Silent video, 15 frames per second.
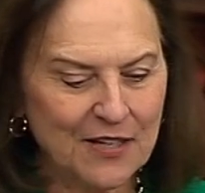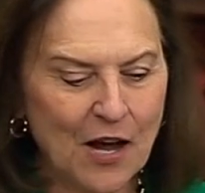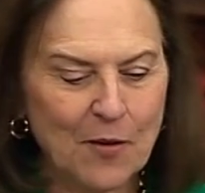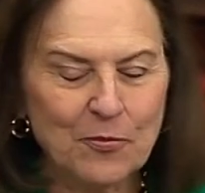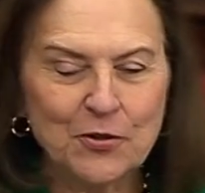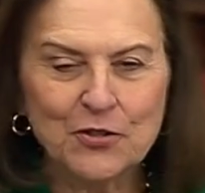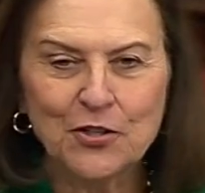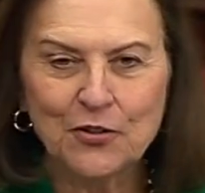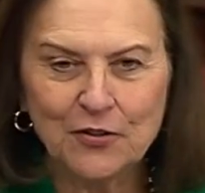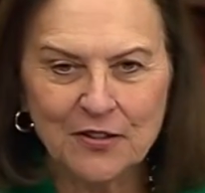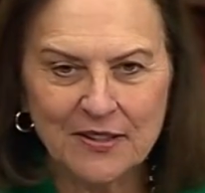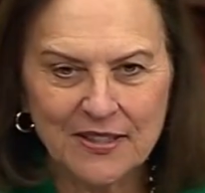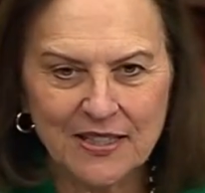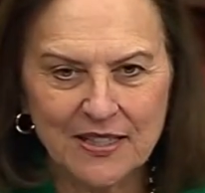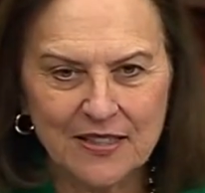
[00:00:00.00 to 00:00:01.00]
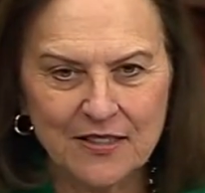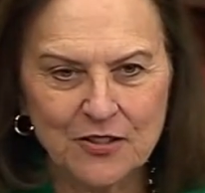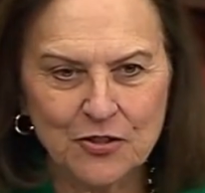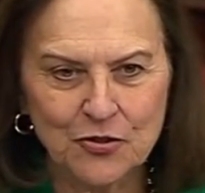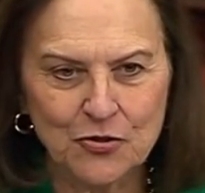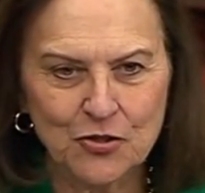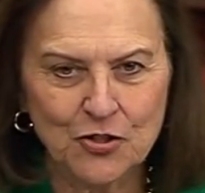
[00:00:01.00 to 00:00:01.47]
opportunity
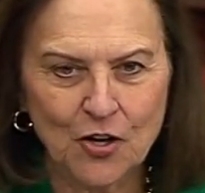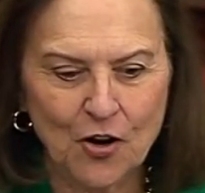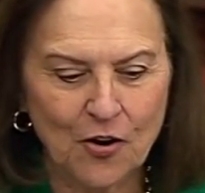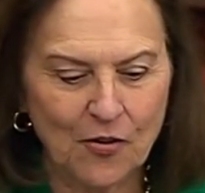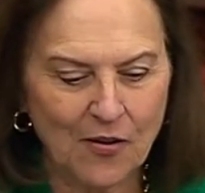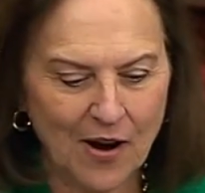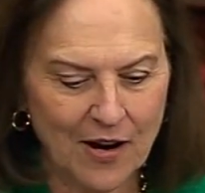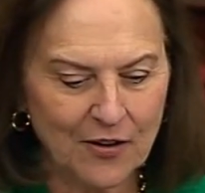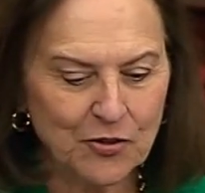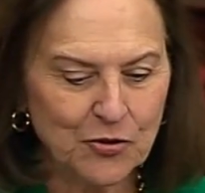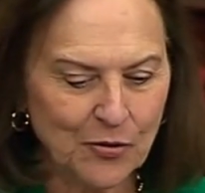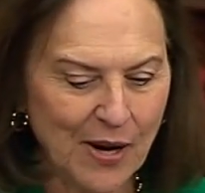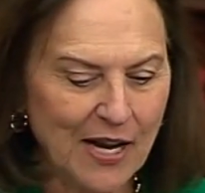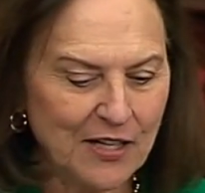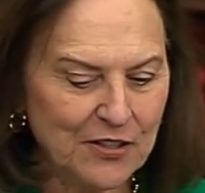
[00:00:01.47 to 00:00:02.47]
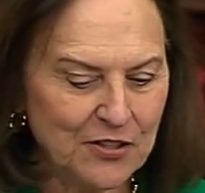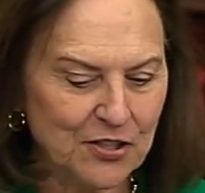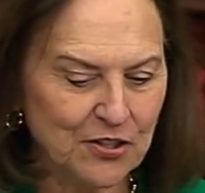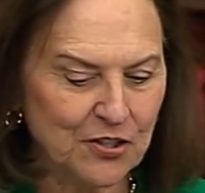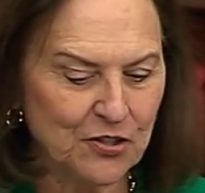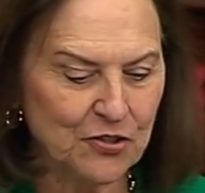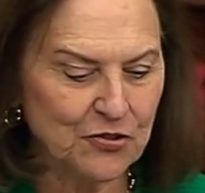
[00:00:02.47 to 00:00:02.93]
to show our
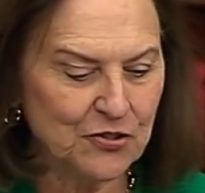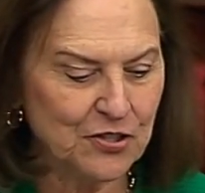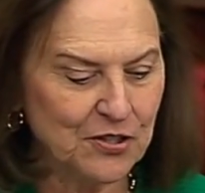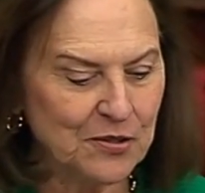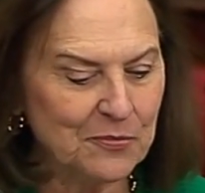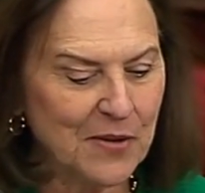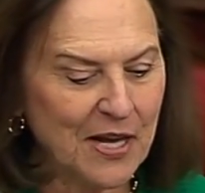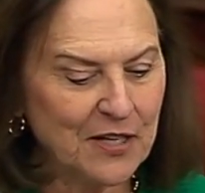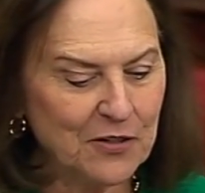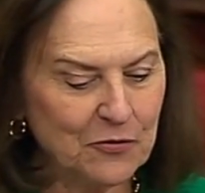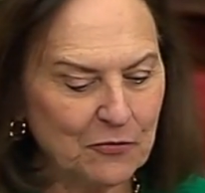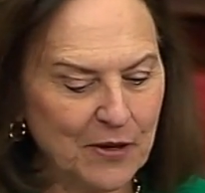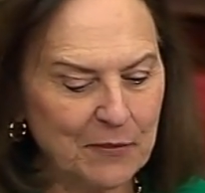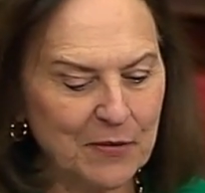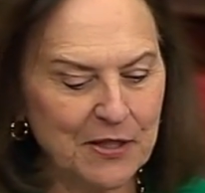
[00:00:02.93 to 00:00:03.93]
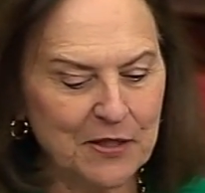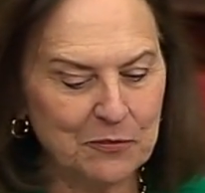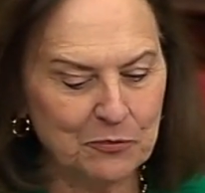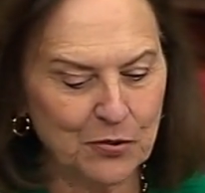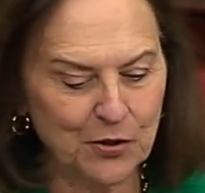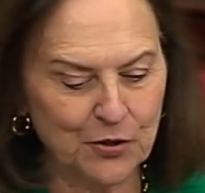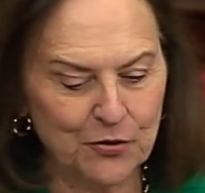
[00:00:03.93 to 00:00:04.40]
gratitude to the men and women in
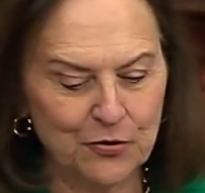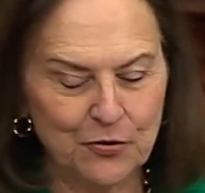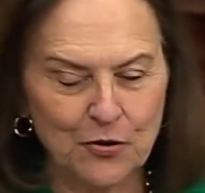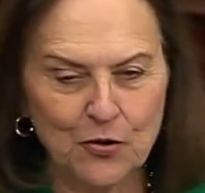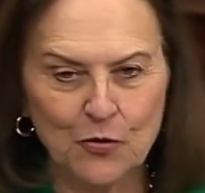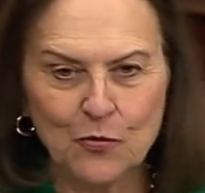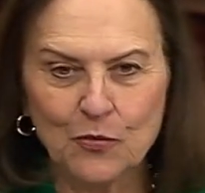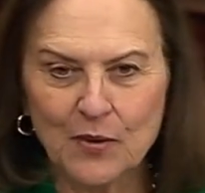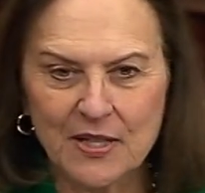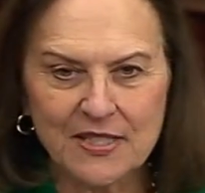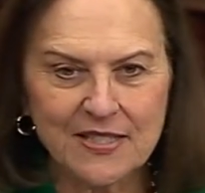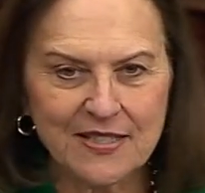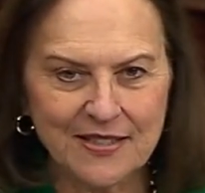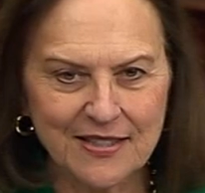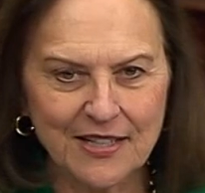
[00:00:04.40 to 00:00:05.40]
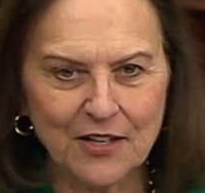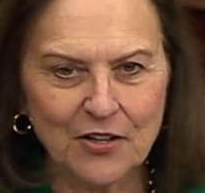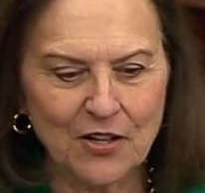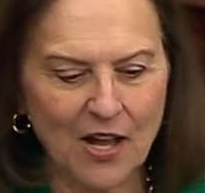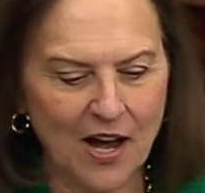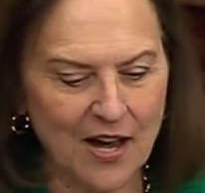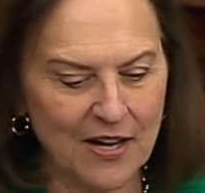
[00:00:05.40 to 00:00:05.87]
blue who risk their
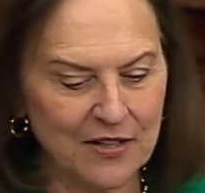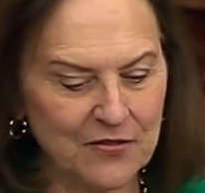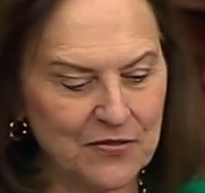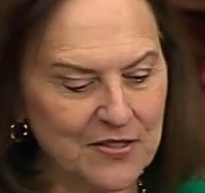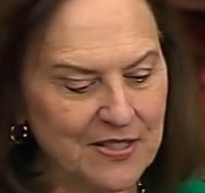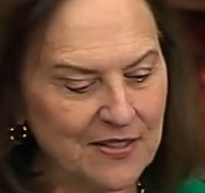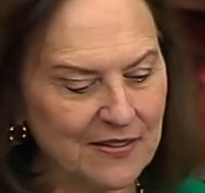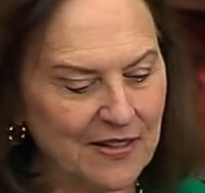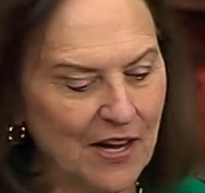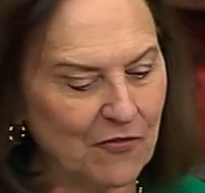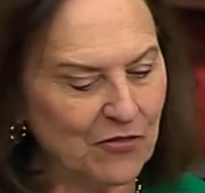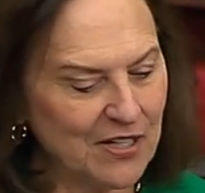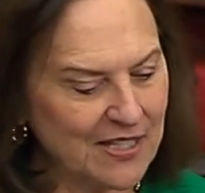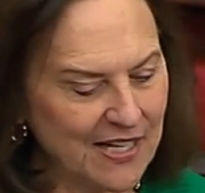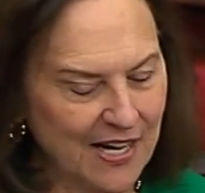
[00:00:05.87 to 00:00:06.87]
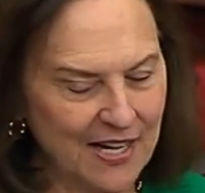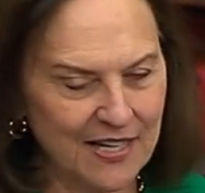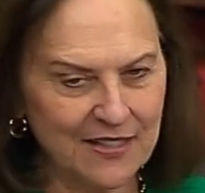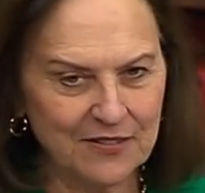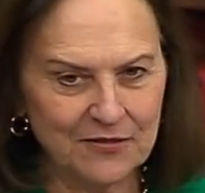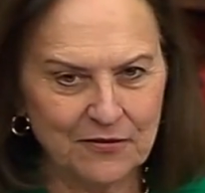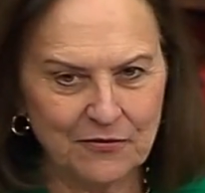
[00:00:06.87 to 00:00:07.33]
lives every
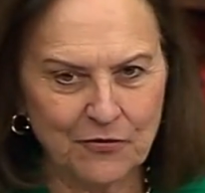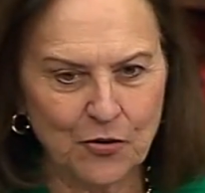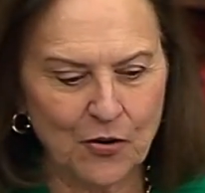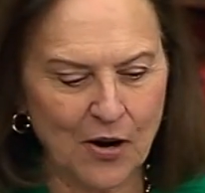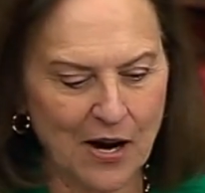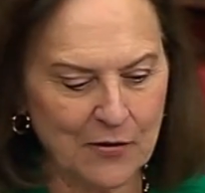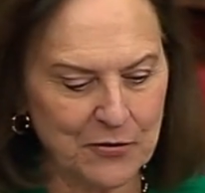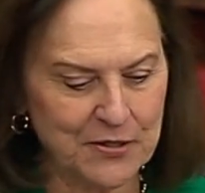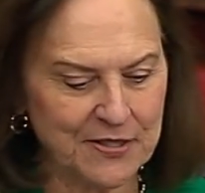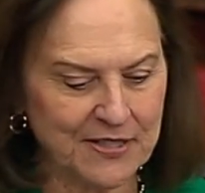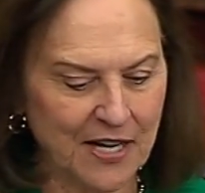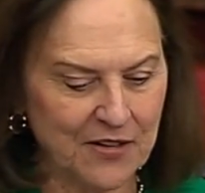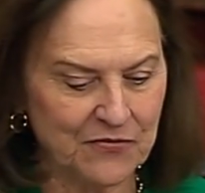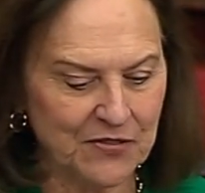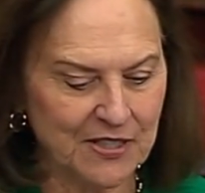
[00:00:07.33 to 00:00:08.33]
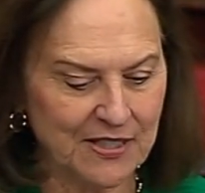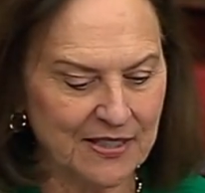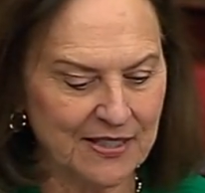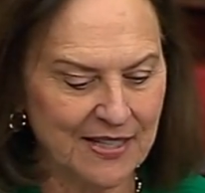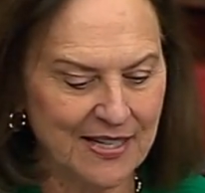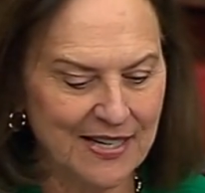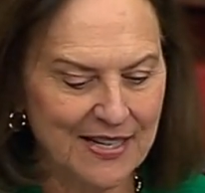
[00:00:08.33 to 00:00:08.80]
day for our safety,
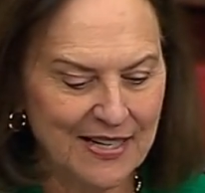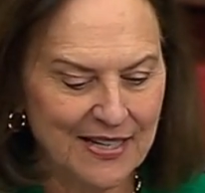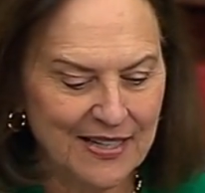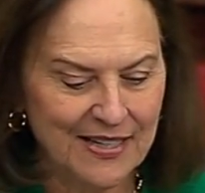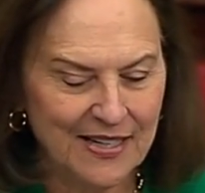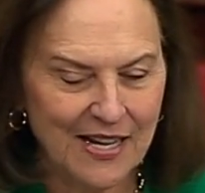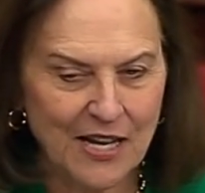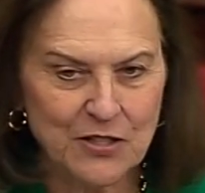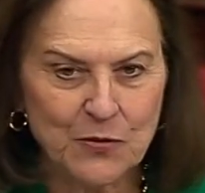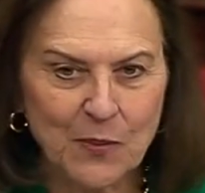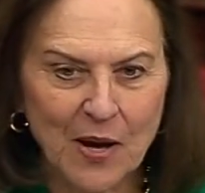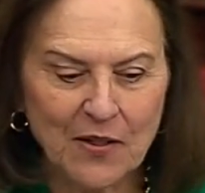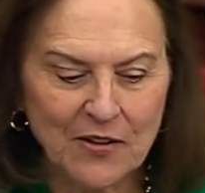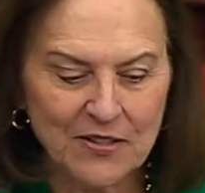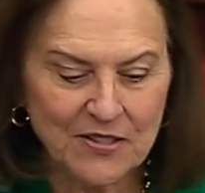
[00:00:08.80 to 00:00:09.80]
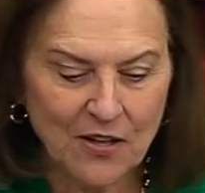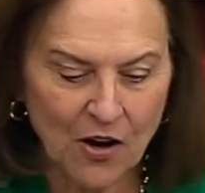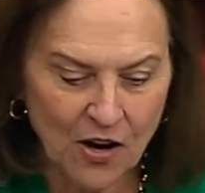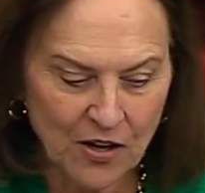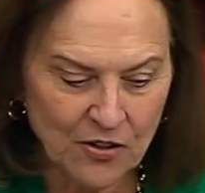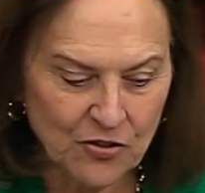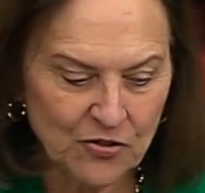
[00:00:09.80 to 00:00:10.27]
as well as
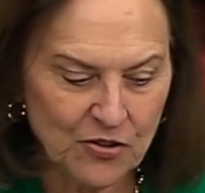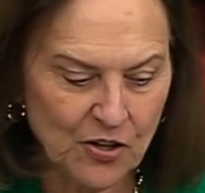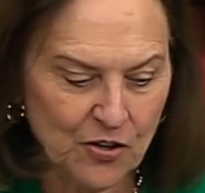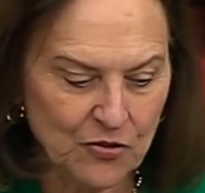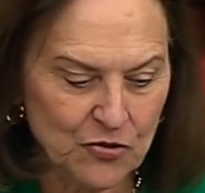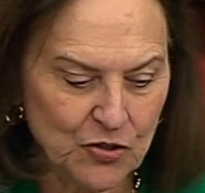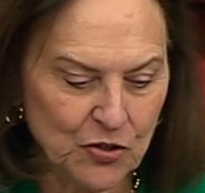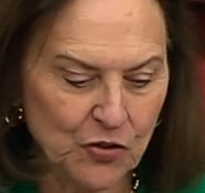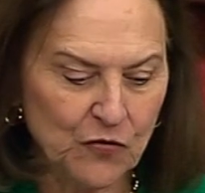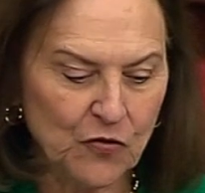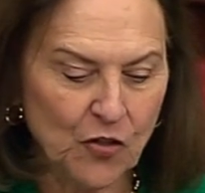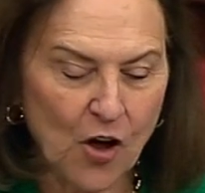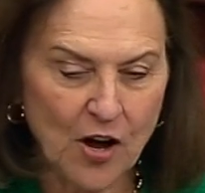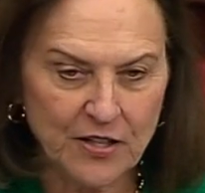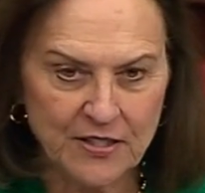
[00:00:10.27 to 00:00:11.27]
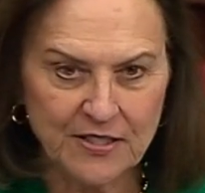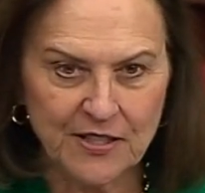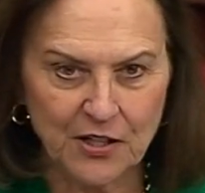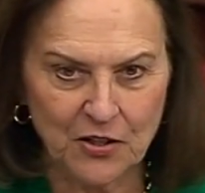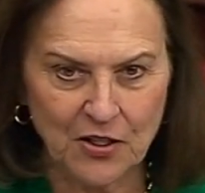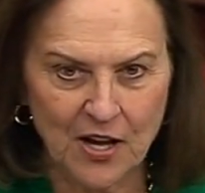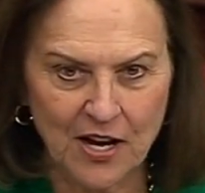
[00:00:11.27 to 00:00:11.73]
honor those who've lost
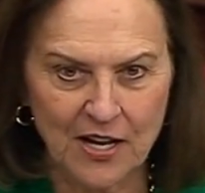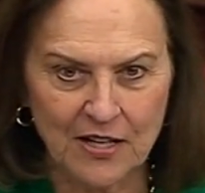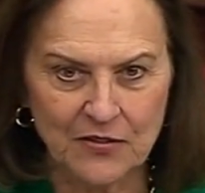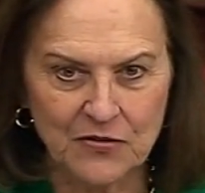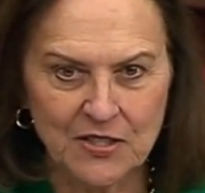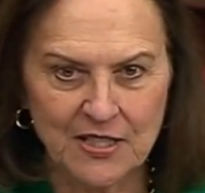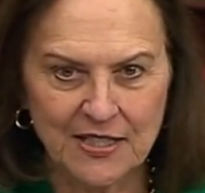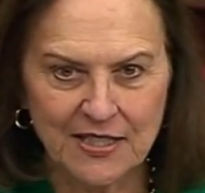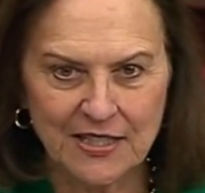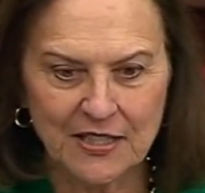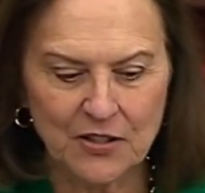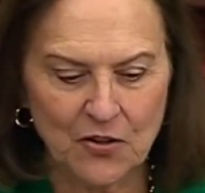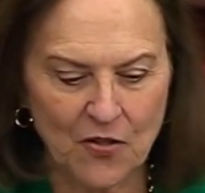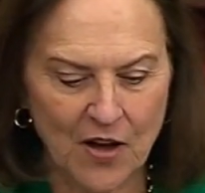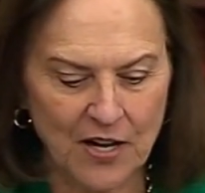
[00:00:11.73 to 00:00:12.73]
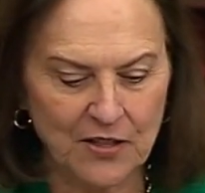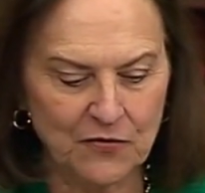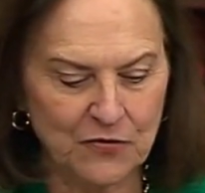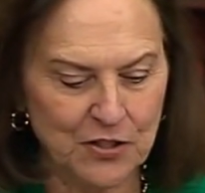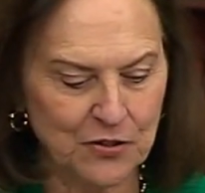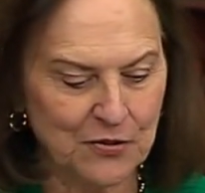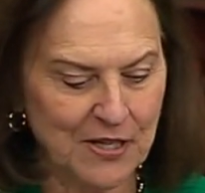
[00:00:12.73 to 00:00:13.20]
their lives in the line
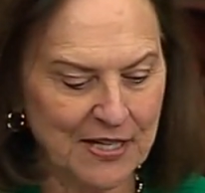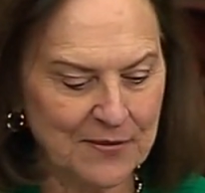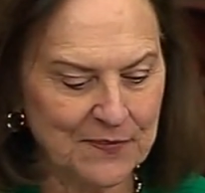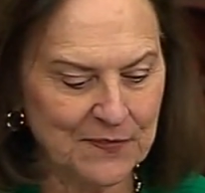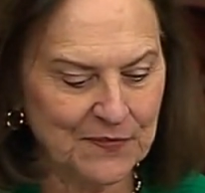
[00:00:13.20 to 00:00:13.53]
of duty.